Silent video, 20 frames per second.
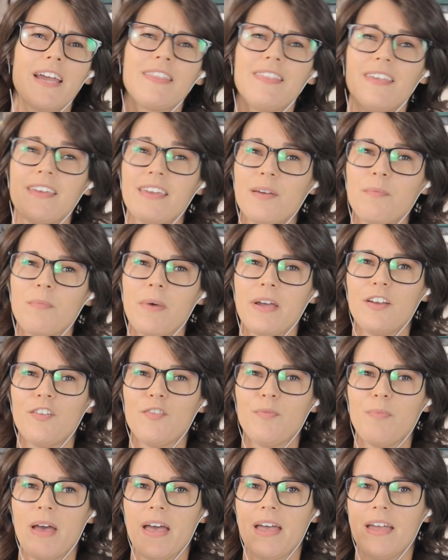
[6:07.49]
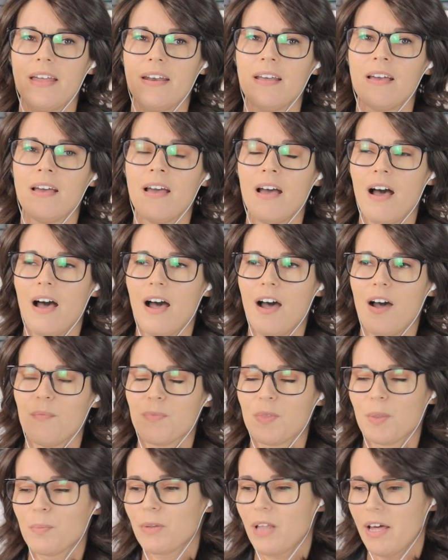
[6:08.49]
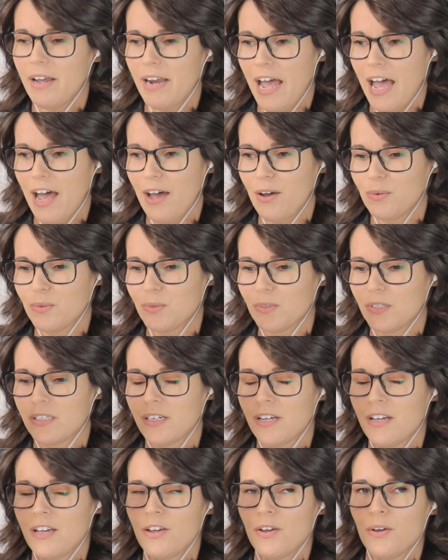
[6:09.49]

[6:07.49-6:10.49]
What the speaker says: I think it might have been the Bloodhound,